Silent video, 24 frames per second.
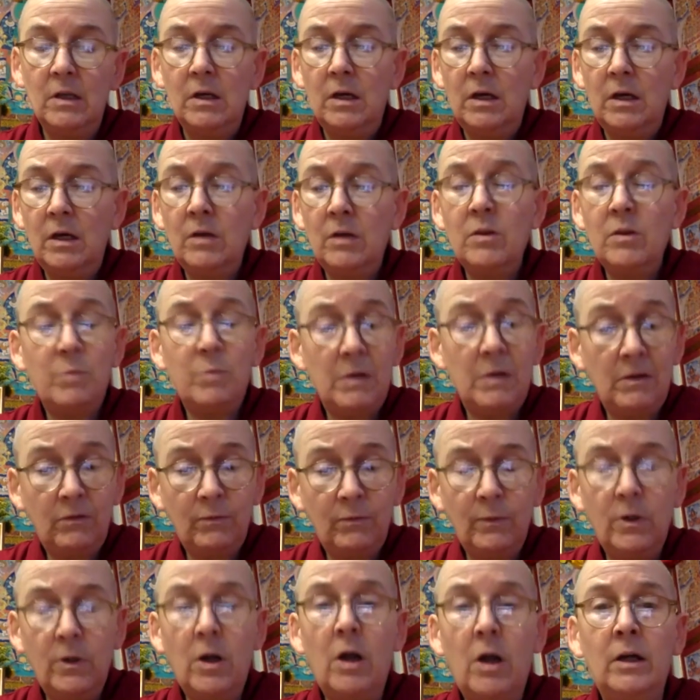the
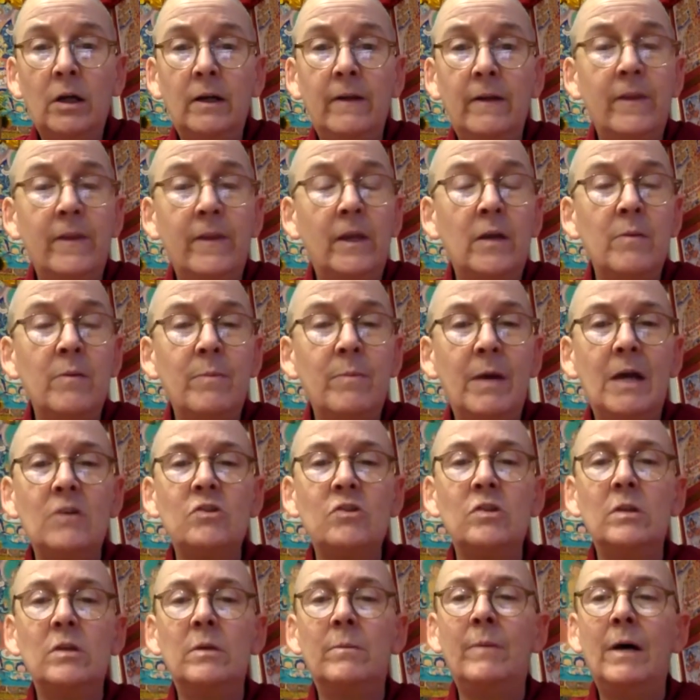peaceful heart and the
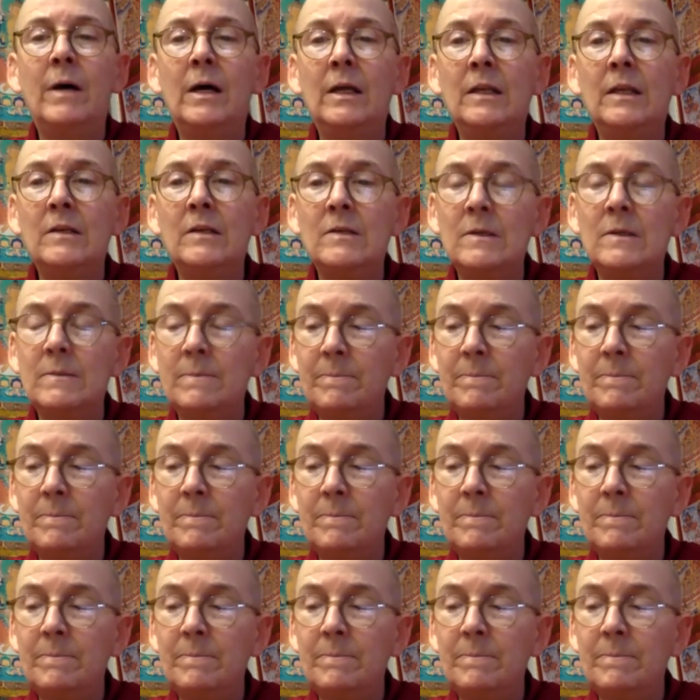compassionate mind.